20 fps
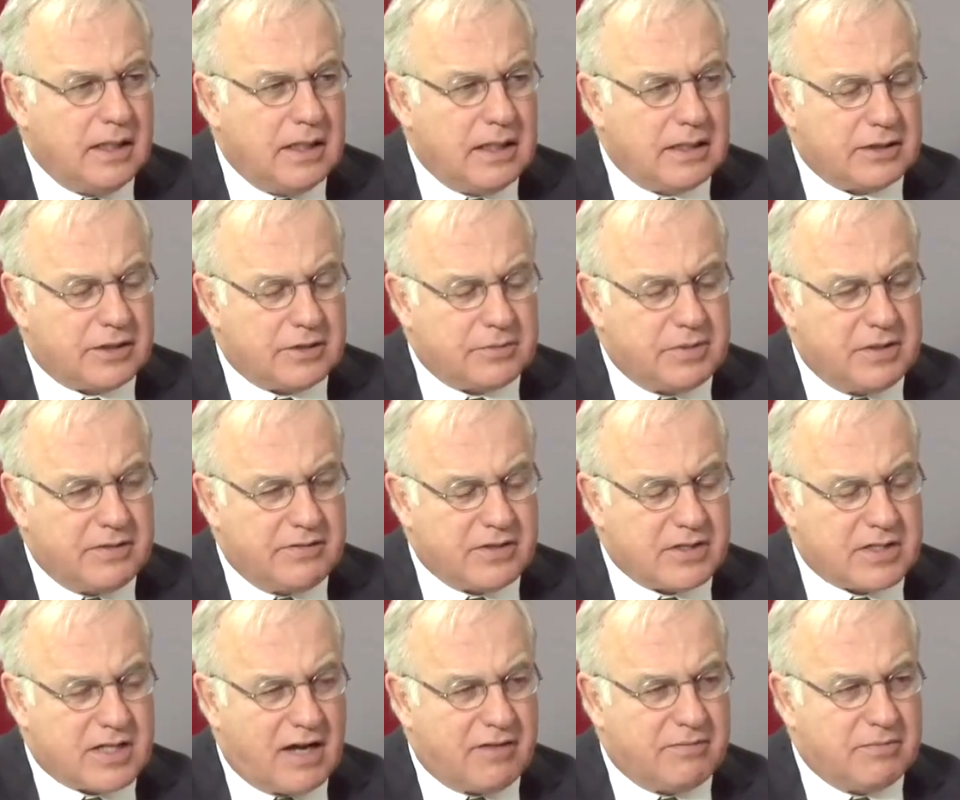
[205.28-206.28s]
under the
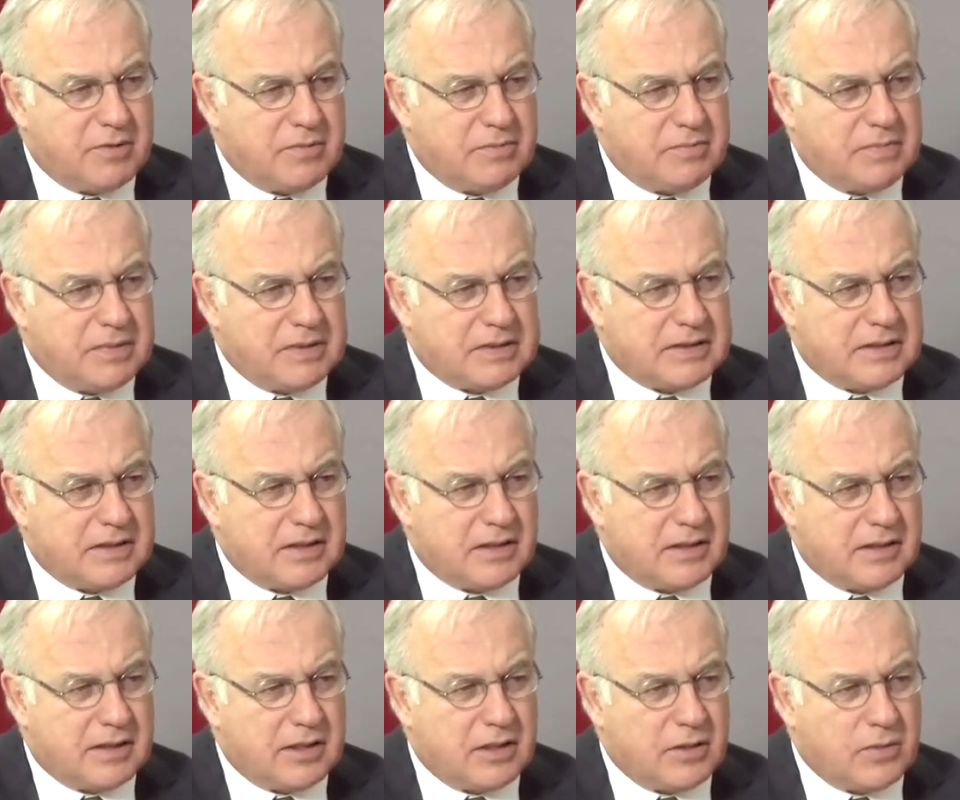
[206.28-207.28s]
previous government, but
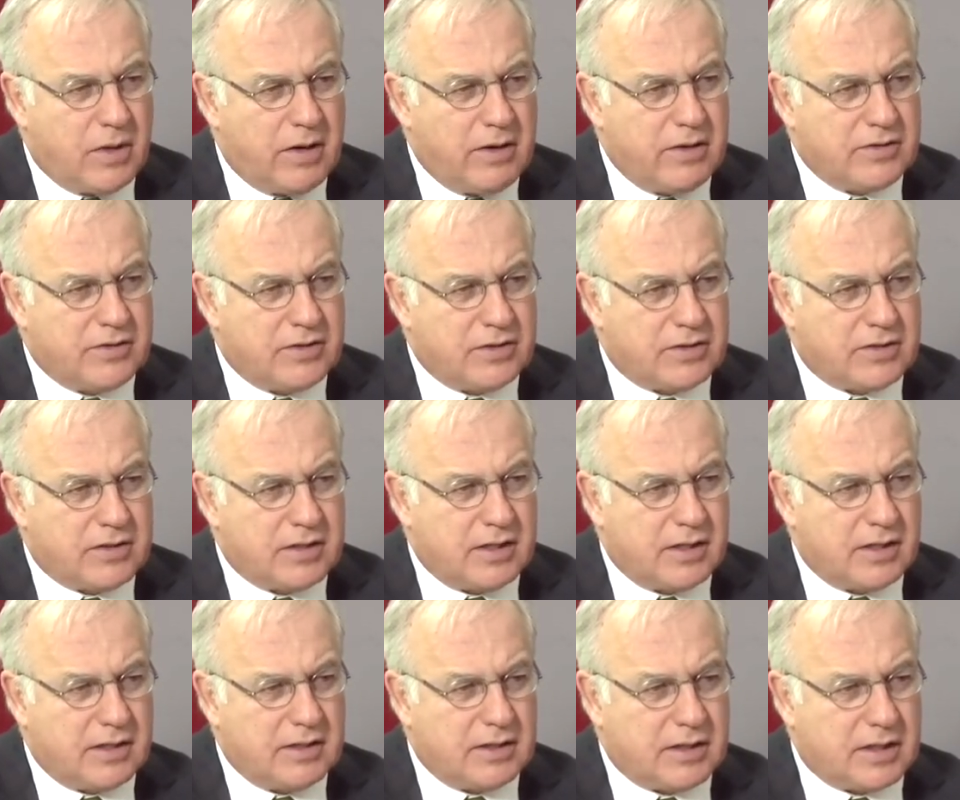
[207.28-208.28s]
are you worried that
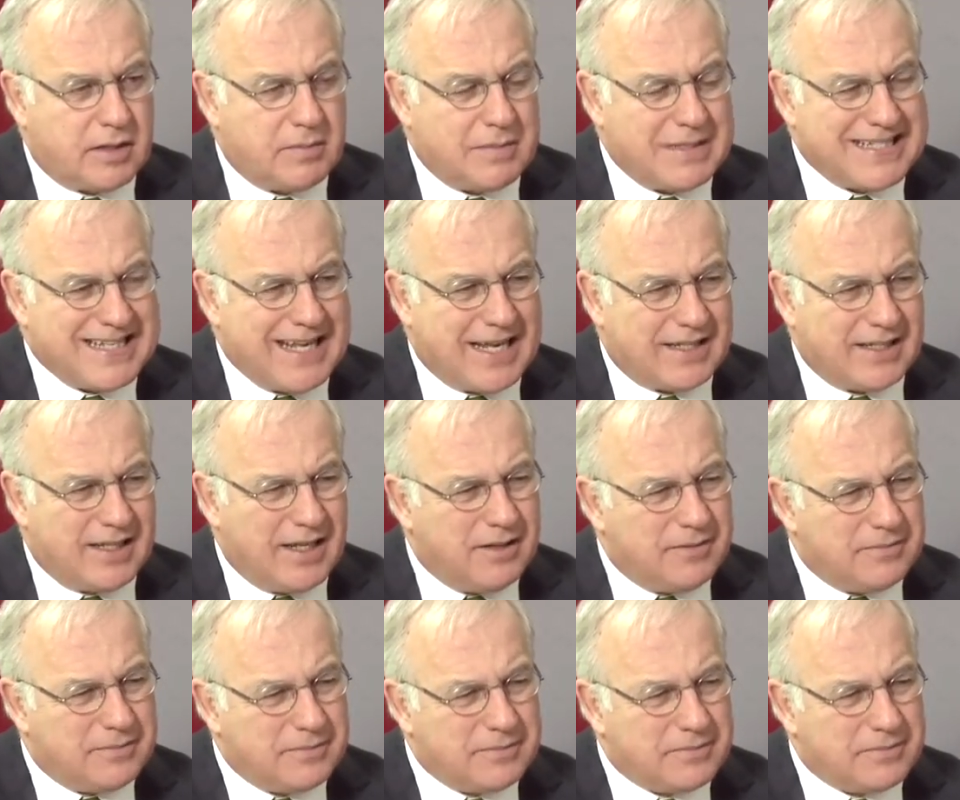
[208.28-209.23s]
you're going to miss out now?